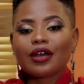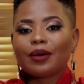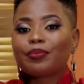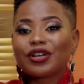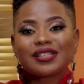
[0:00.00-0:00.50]

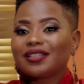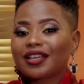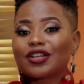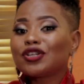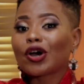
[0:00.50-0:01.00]
A person
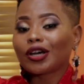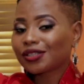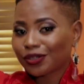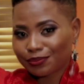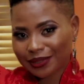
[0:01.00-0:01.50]

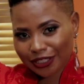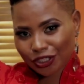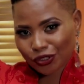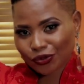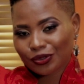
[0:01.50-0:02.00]
cannot
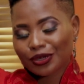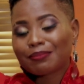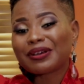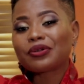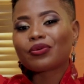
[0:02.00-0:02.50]
complete you,
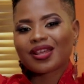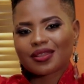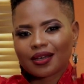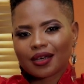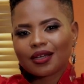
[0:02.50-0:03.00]
but
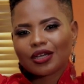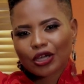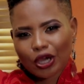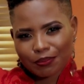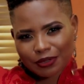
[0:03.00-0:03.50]
rather
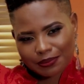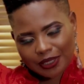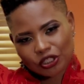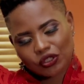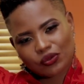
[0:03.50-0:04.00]

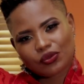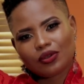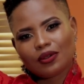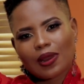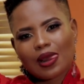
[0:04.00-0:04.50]
complement you.
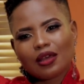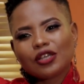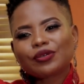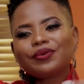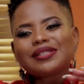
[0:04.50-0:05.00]

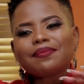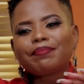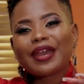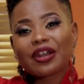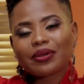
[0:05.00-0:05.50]
So it's
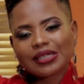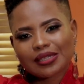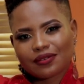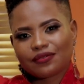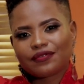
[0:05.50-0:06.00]

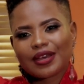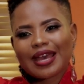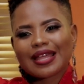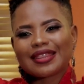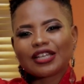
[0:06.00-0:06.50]
imperative
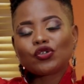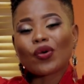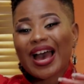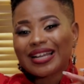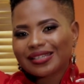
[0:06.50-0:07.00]
that you
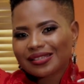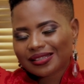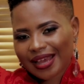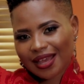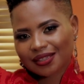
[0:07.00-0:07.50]

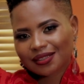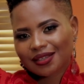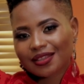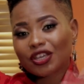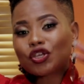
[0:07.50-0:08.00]
understand
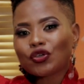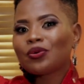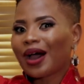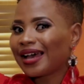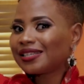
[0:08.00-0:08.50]
the
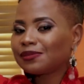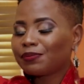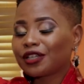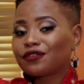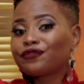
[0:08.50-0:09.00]
you
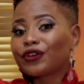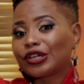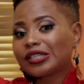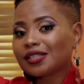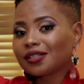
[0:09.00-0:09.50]
aspect
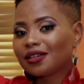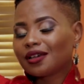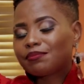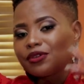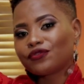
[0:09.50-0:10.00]
first
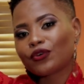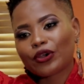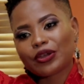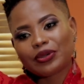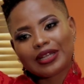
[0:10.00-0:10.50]

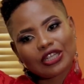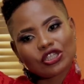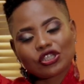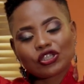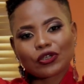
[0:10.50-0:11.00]
before a
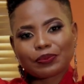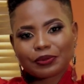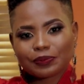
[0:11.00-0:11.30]
relationship.